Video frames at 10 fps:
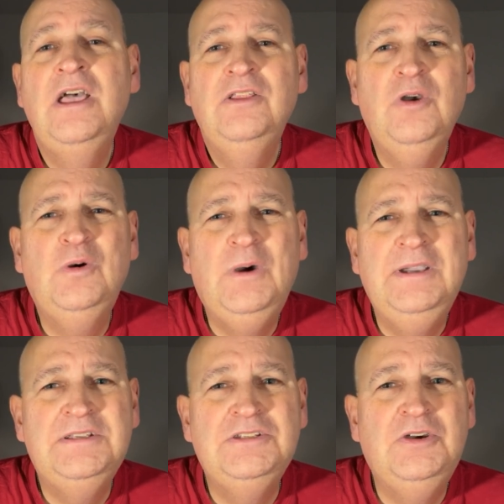not
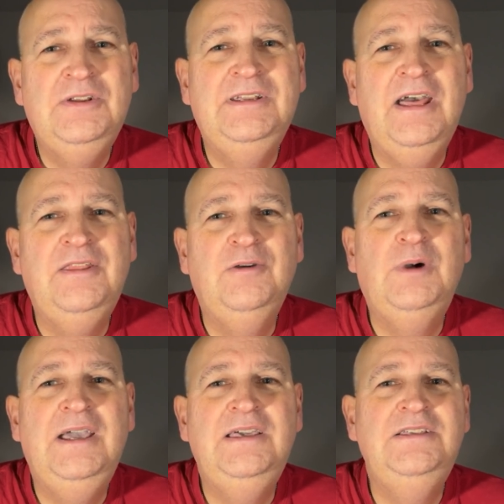quite as good in other
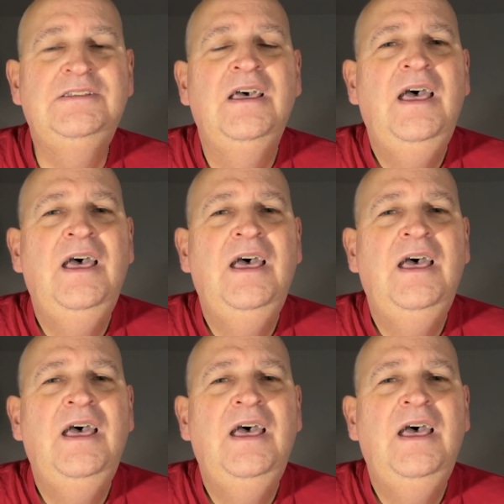ways,